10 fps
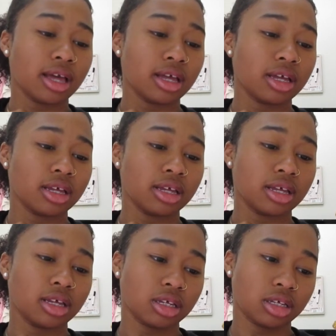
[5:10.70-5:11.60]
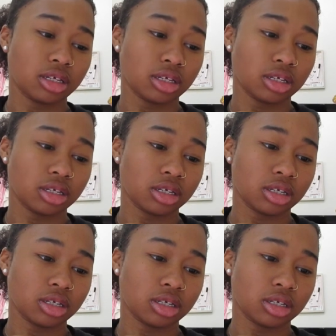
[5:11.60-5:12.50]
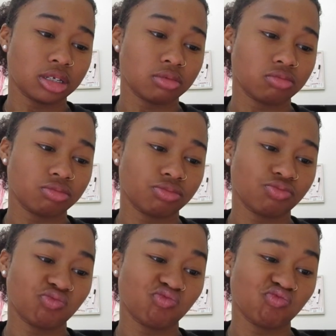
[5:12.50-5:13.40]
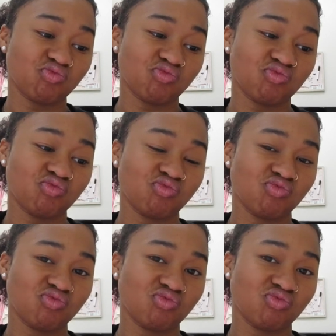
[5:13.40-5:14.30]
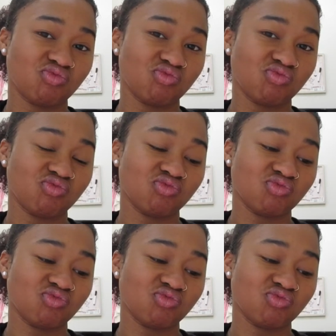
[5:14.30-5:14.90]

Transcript: No one is speaking in this clip.